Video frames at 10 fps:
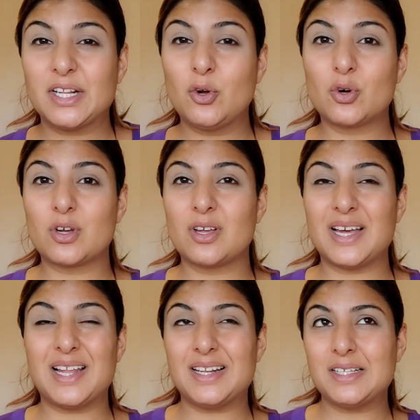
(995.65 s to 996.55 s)
look
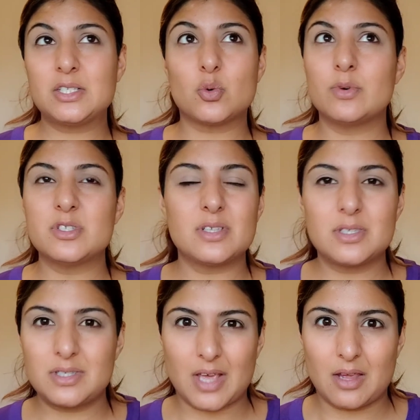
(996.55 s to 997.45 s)
at least almost the
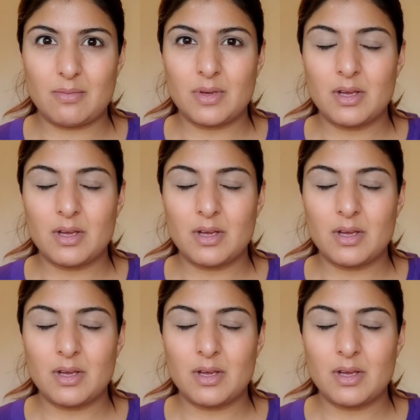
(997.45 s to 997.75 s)
same.